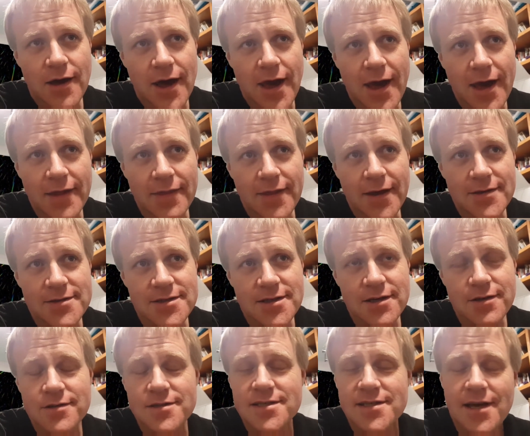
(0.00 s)
And that's a
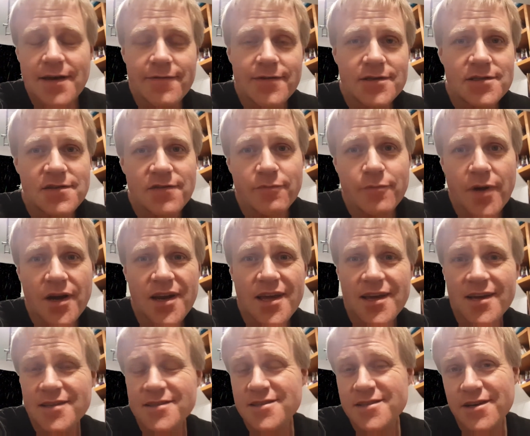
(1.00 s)
good savings of
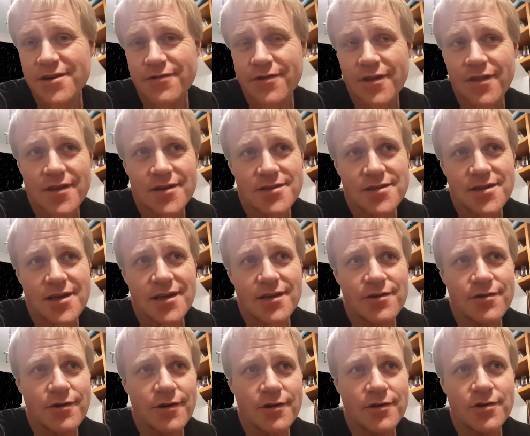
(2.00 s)
money, considering this thing
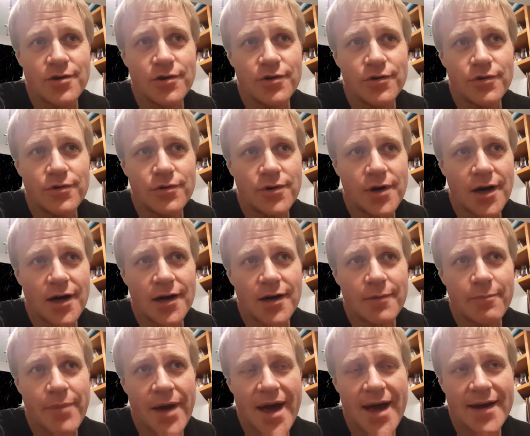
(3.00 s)
took
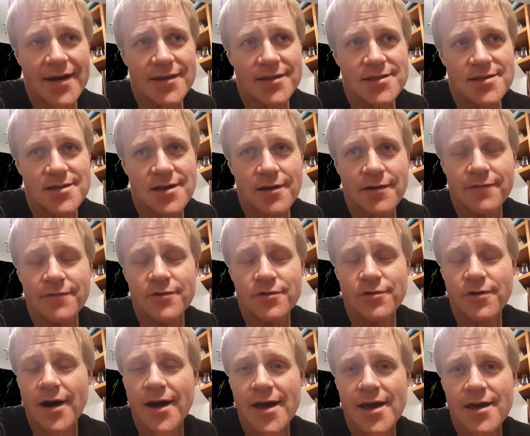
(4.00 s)
2 packets of
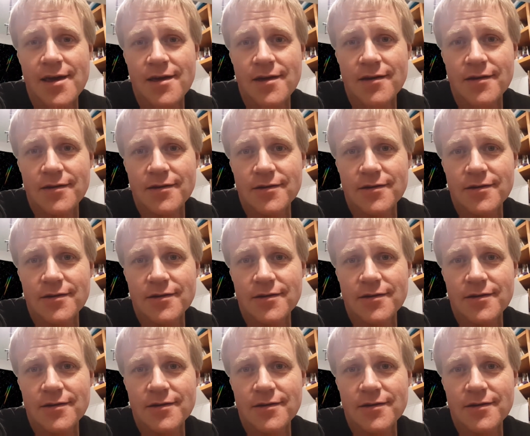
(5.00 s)
dry